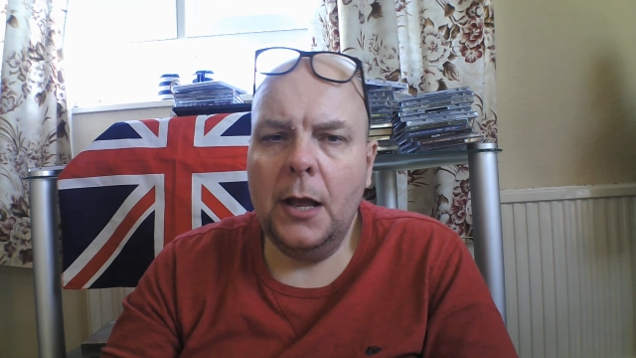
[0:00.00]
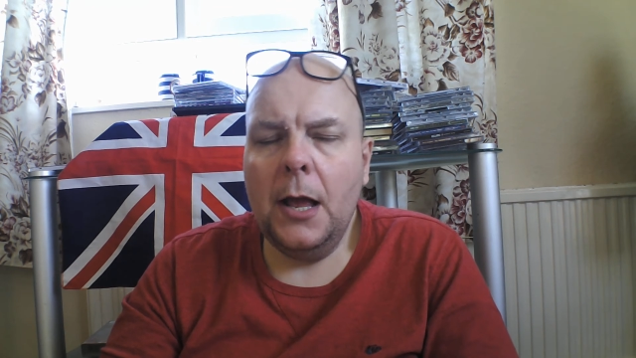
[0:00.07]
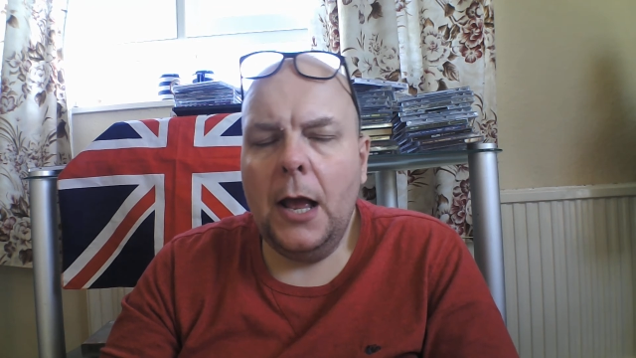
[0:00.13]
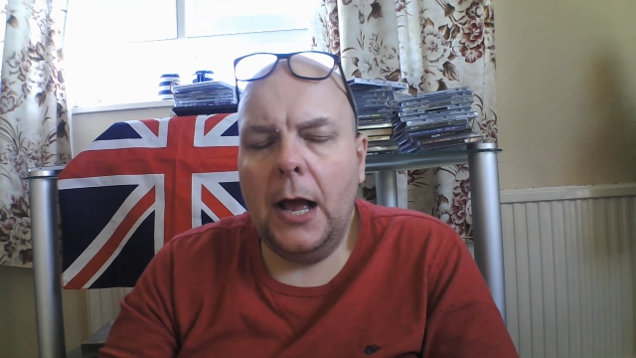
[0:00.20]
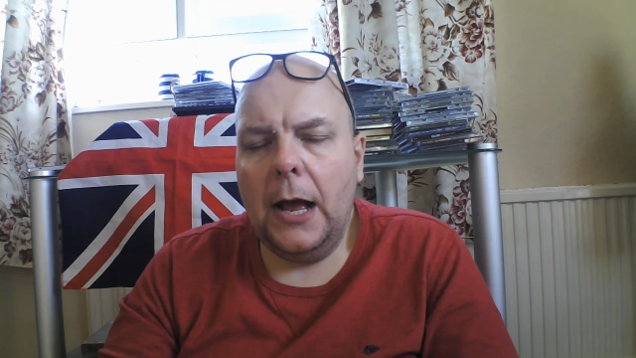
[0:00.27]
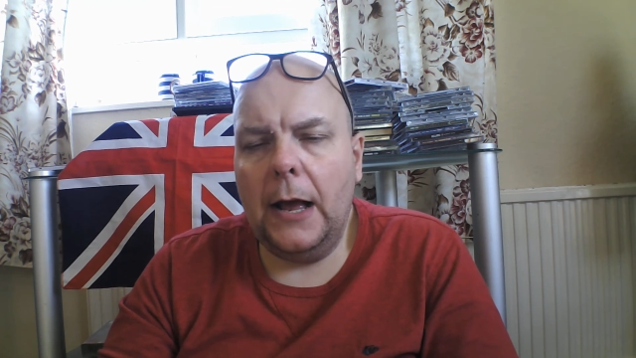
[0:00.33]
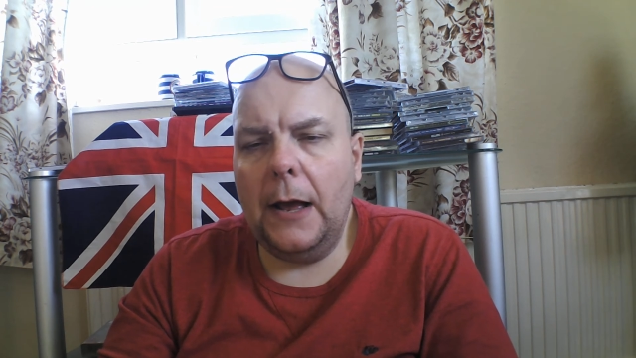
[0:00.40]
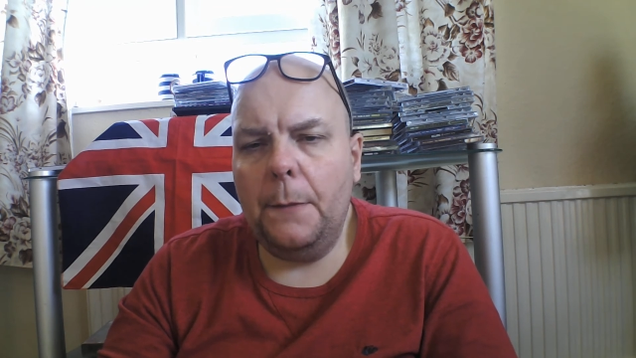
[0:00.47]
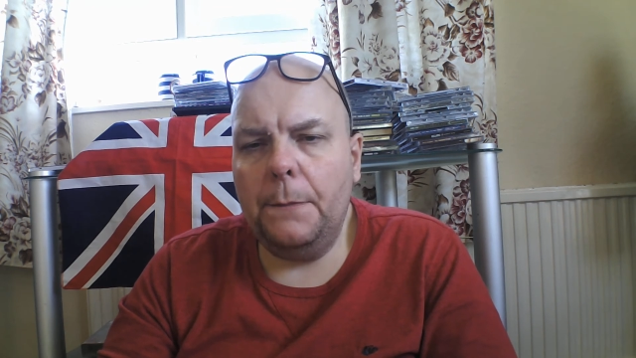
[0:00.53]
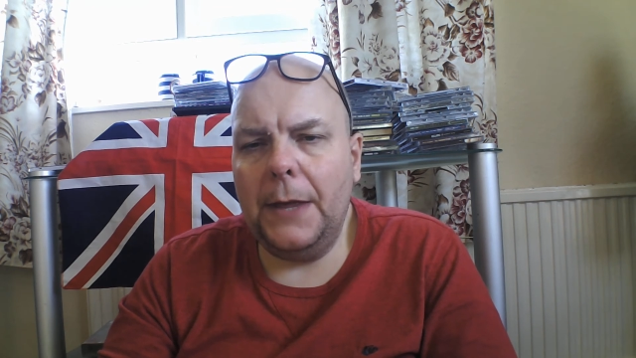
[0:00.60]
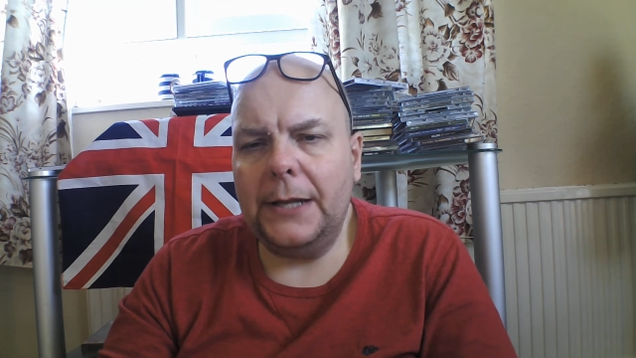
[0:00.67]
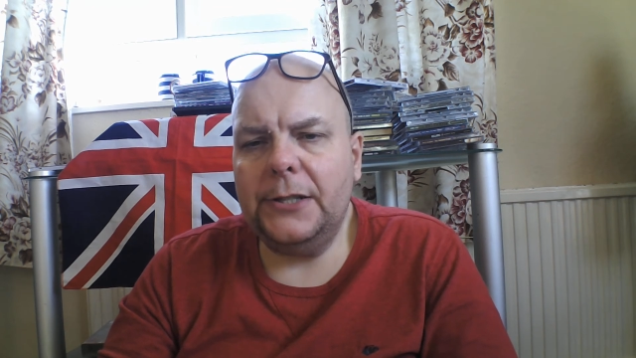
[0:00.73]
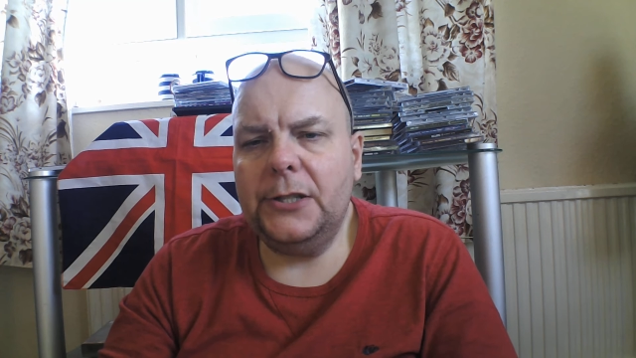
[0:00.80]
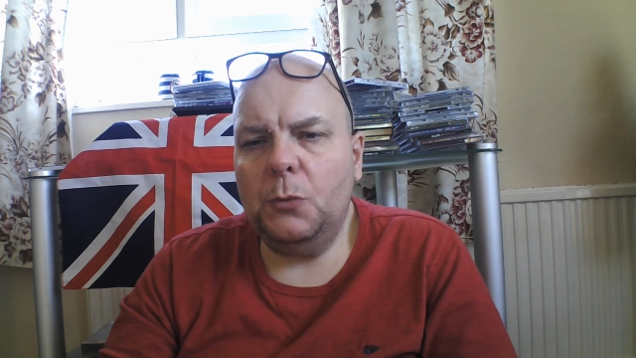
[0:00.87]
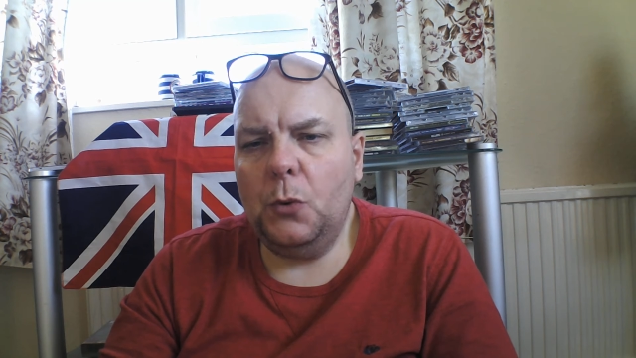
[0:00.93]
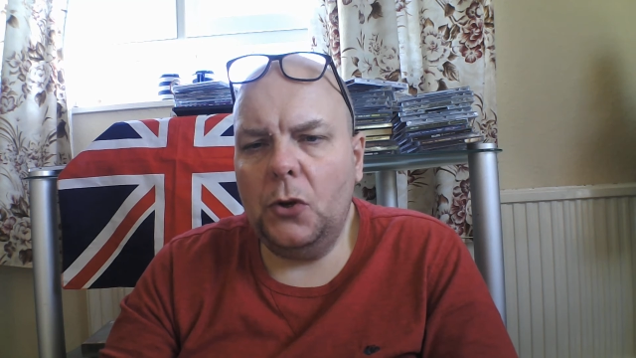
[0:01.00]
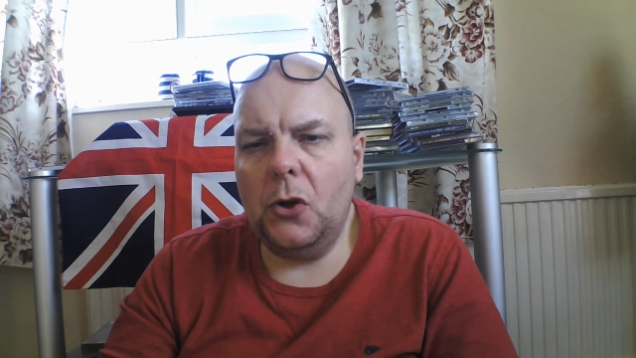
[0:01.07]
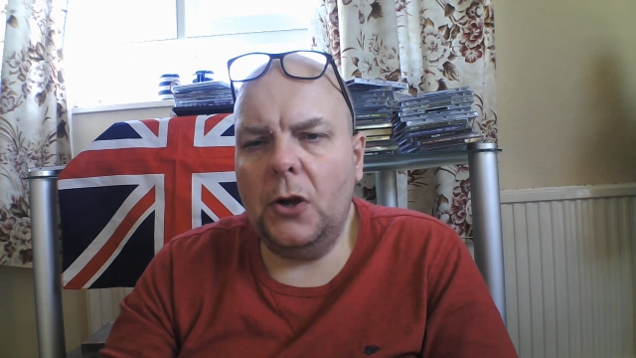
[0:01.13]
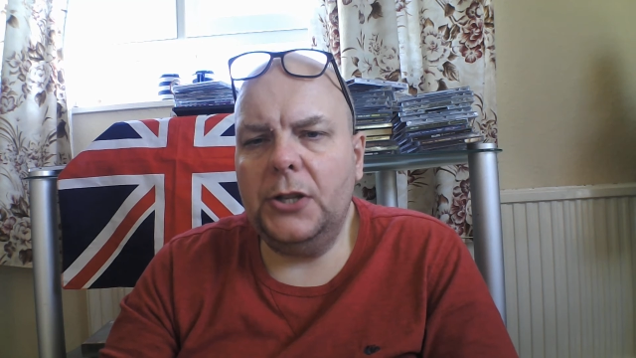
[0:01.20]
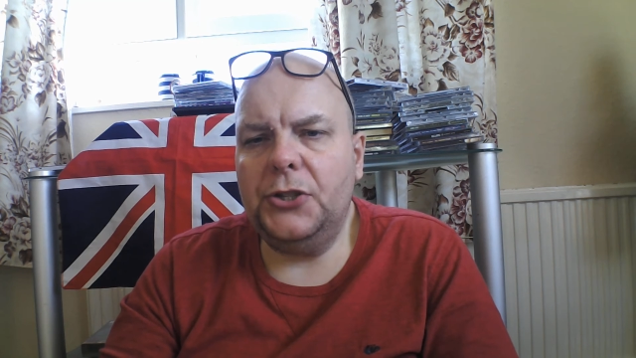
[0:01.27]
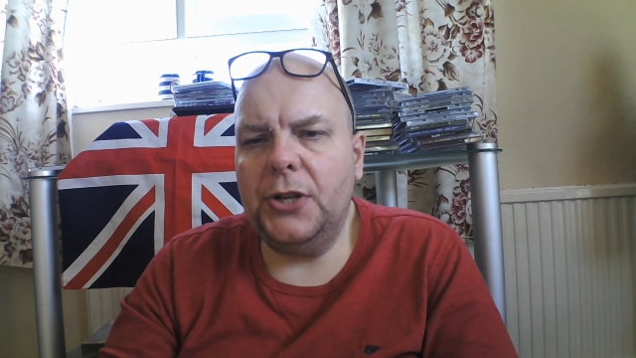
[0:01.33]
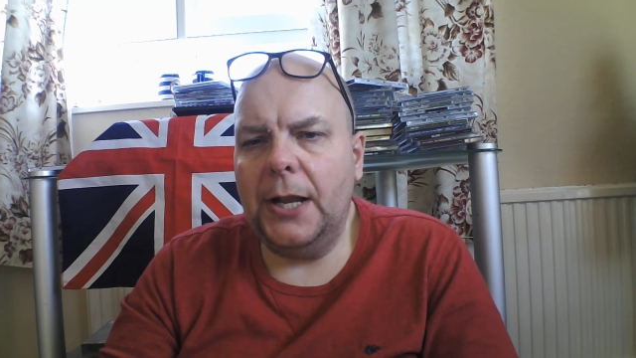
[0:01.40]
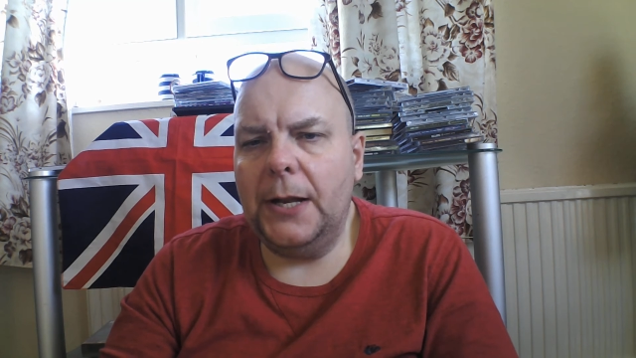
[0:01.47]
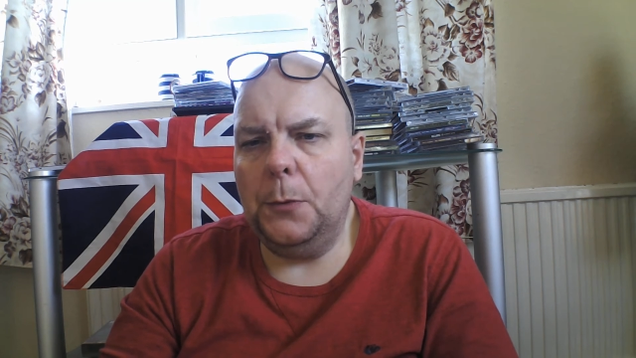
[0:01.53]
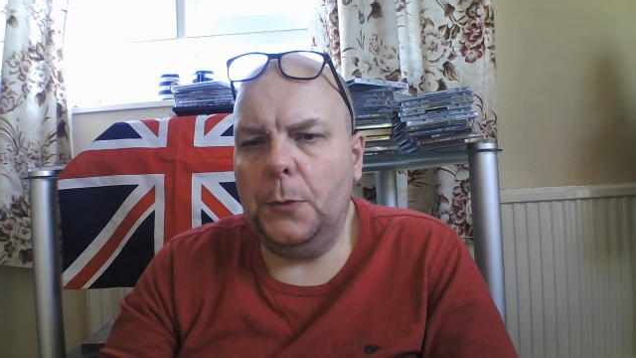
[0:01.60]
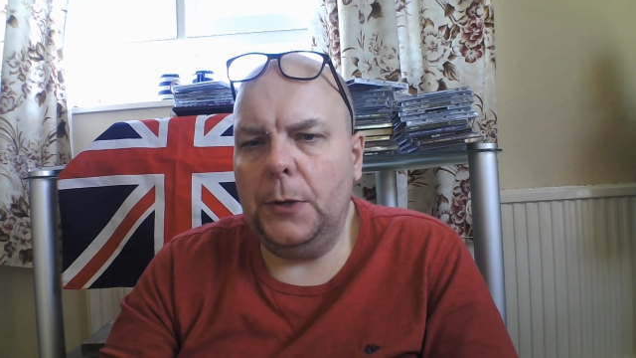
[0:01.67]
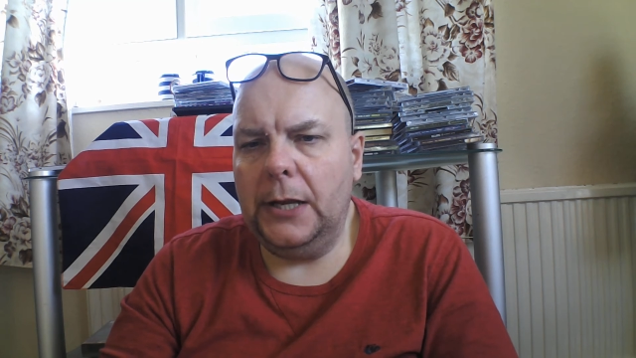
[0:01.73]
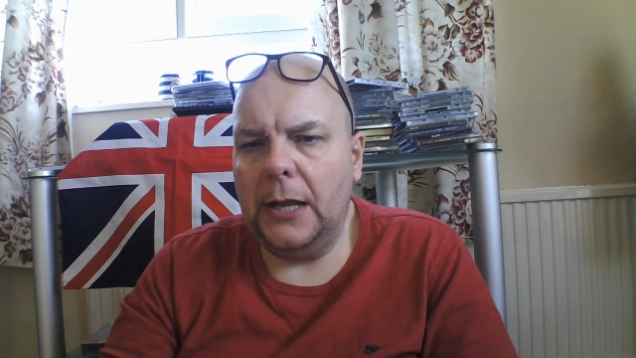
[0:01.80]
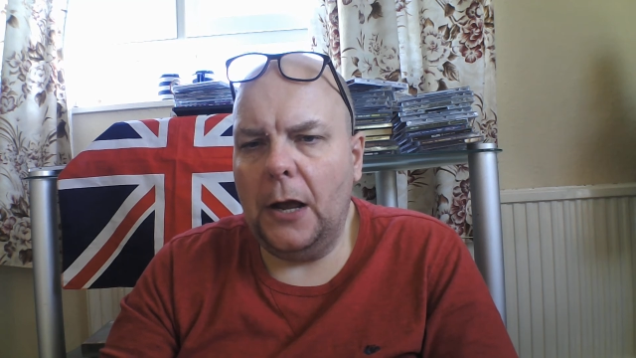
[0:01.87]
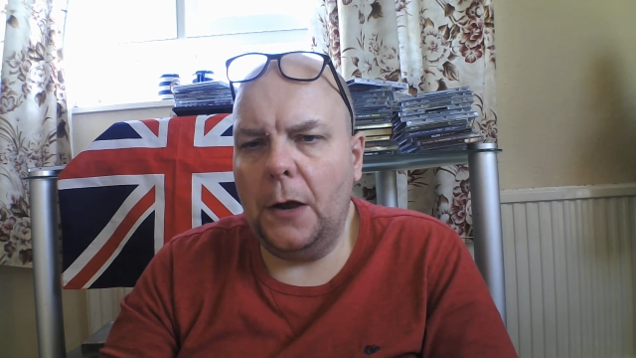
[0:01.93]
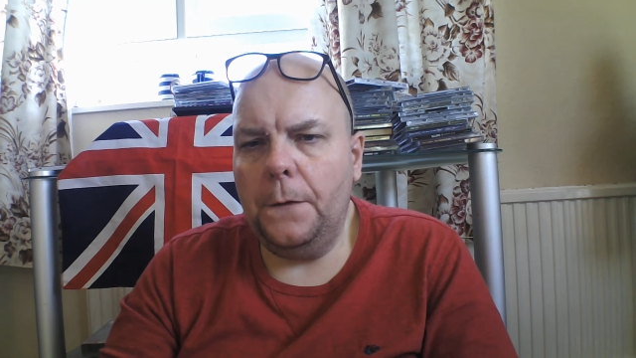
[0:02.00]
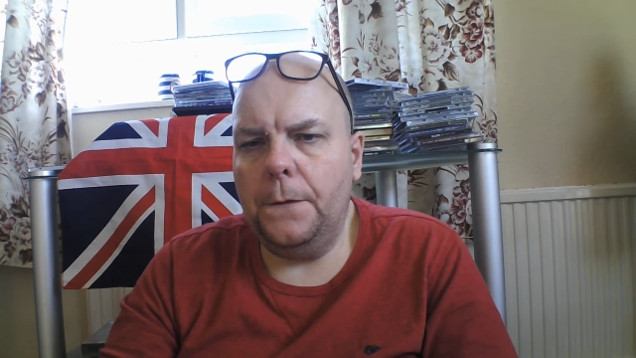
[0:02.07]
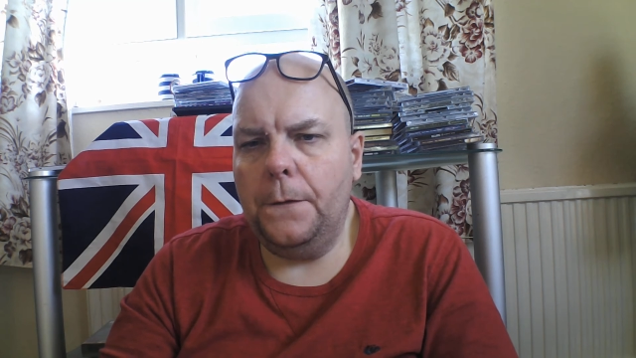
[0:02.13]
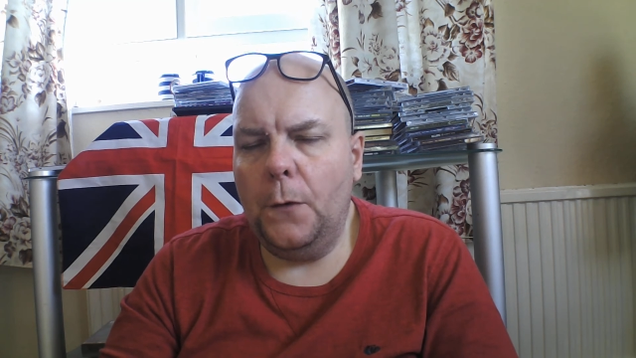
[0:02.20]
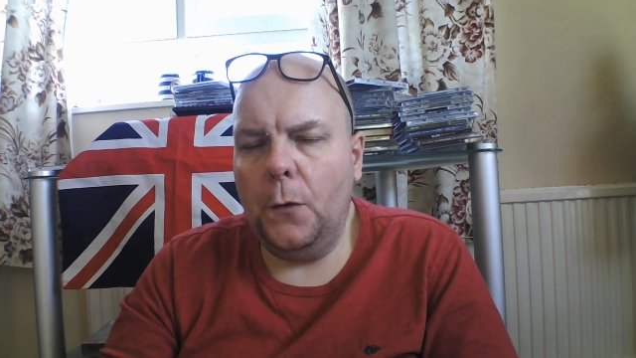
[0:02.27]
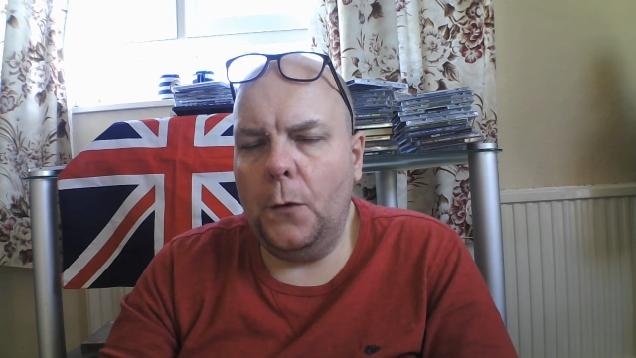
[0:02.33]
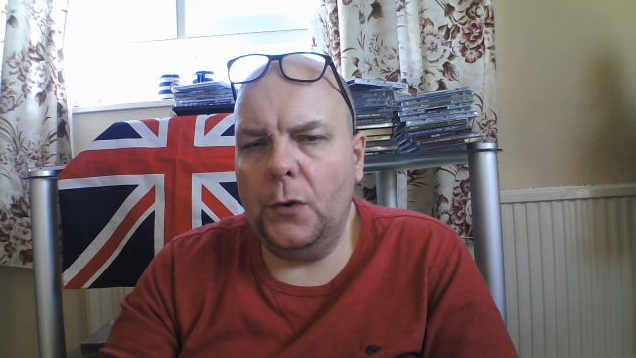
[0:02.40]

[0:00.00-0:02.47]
that's the one I generally go for.